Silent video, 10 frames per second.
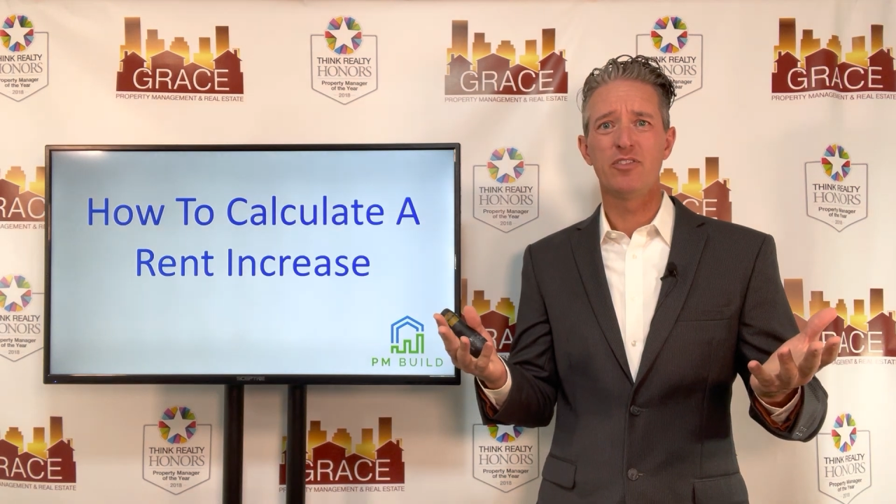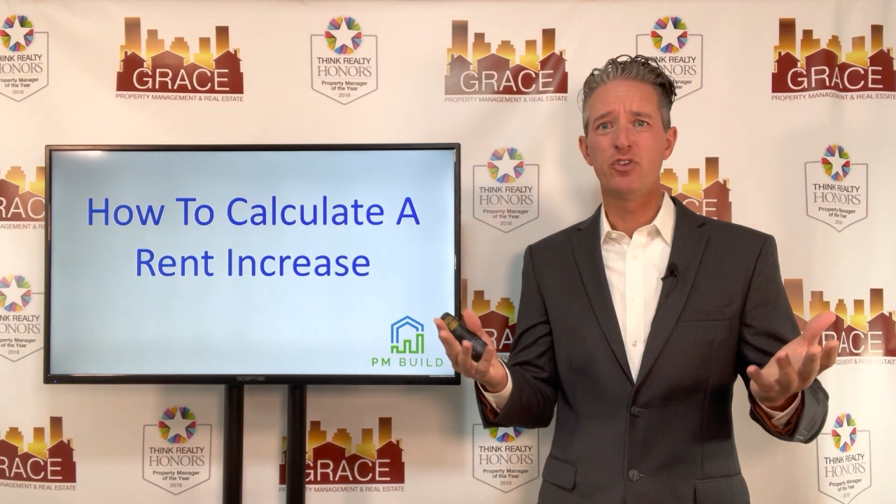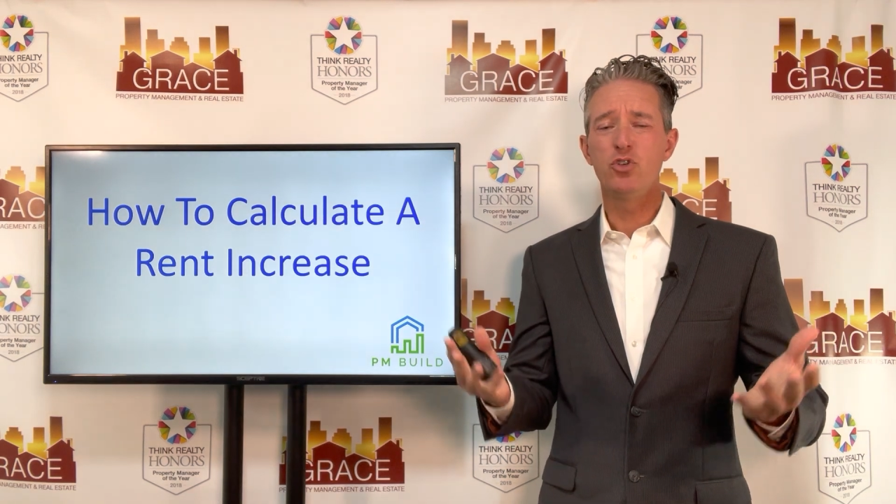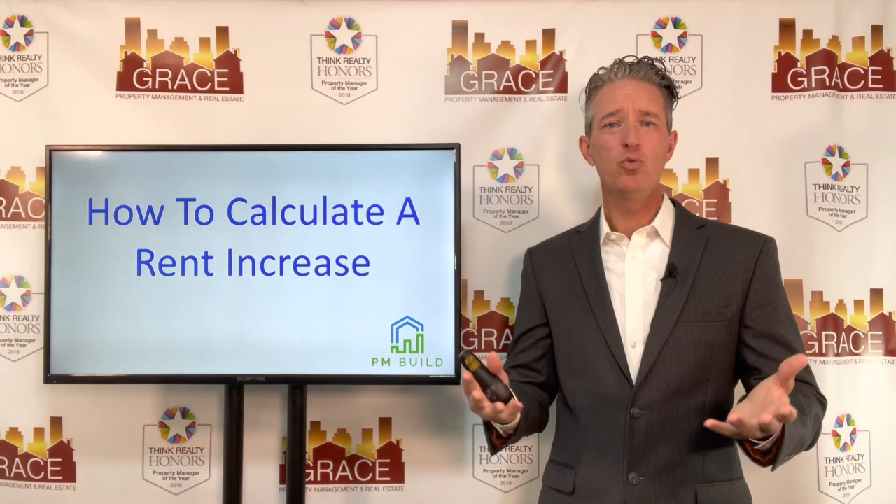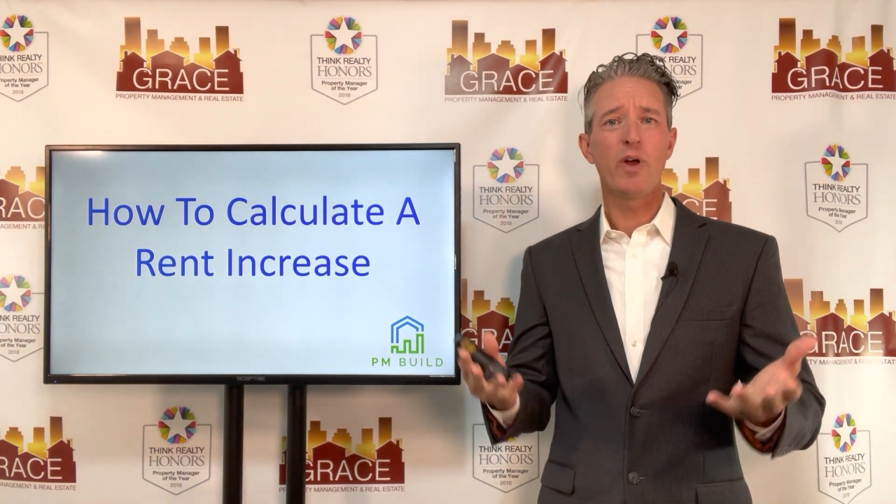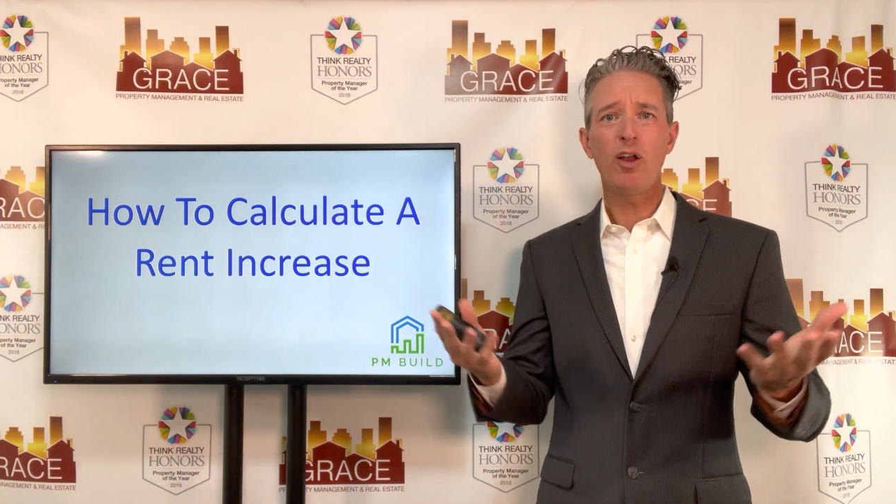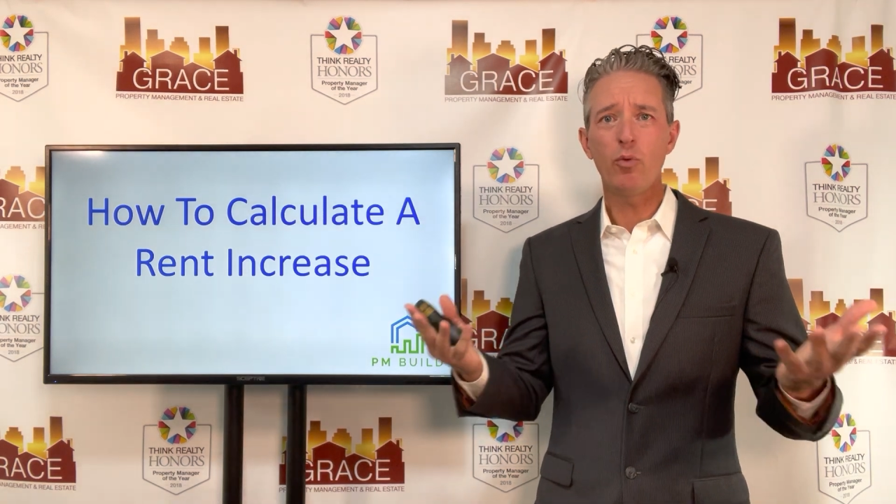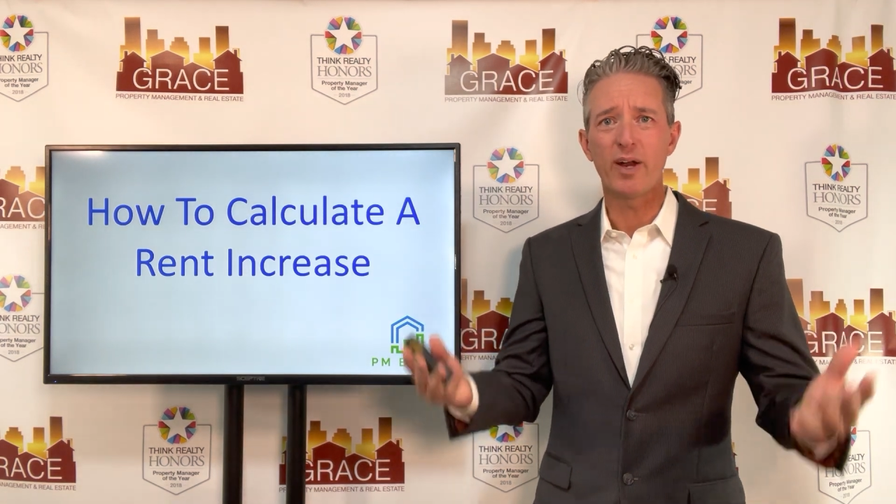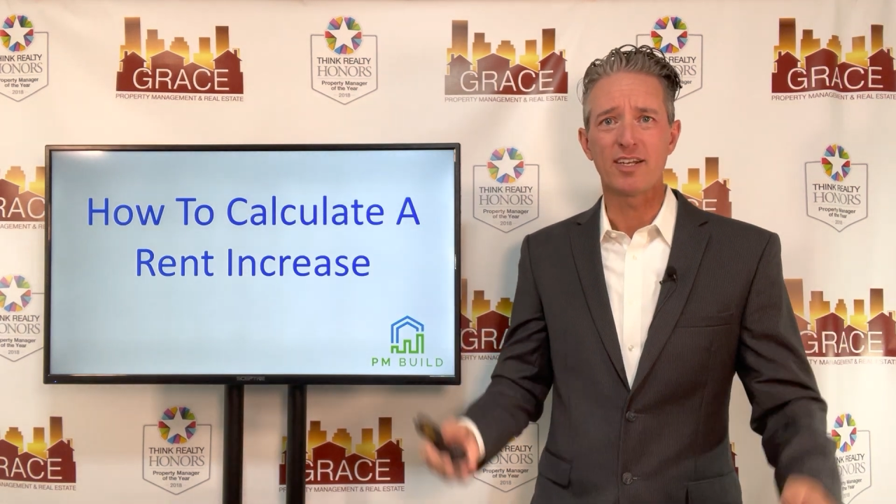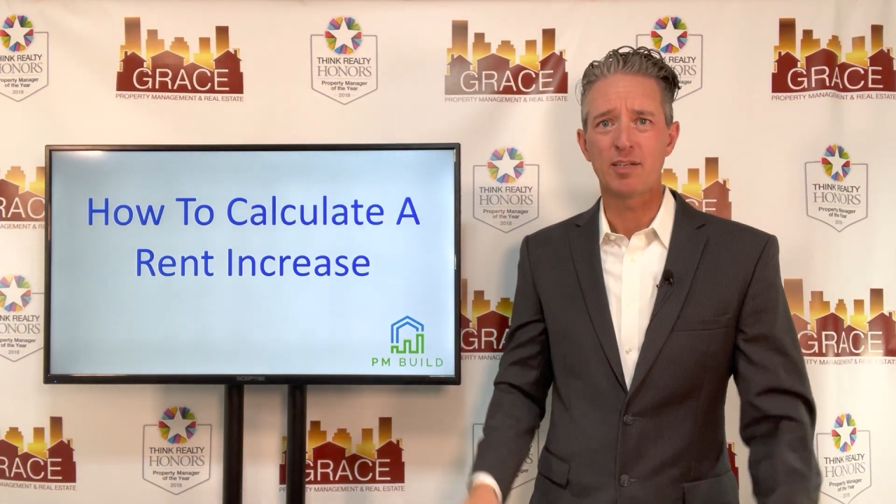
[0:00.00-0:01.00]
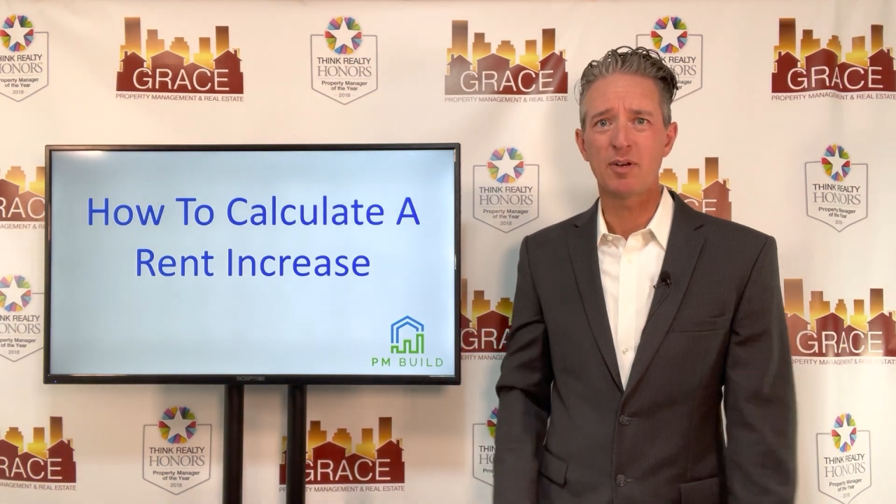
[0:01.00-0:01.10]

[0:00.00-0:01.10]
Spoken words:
the new rental rate?